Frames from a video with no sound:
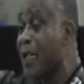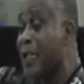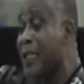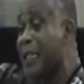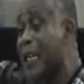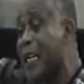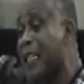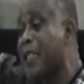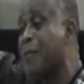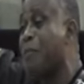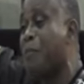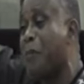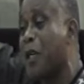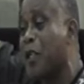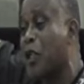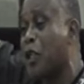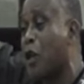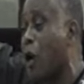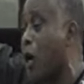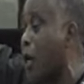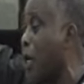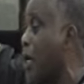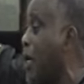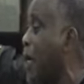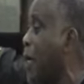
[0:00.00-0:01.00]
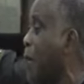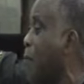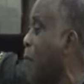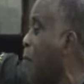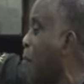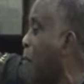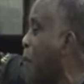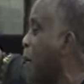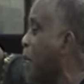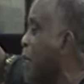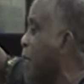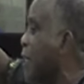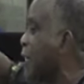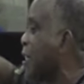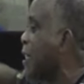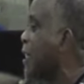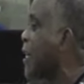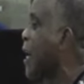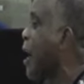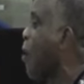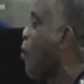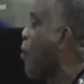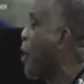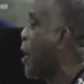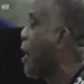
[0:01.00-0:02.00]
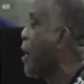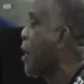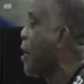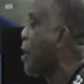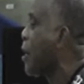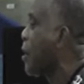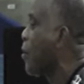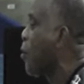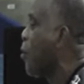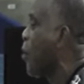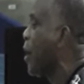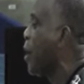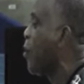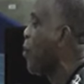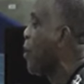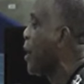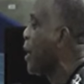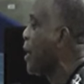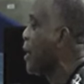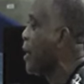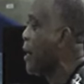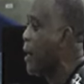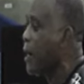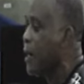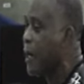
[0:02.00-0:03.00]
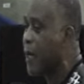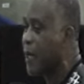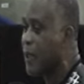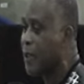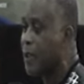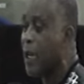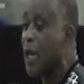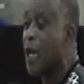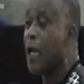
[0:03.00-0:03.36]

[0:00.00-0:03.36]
in this mission, uh, this thing that we, we, we lead.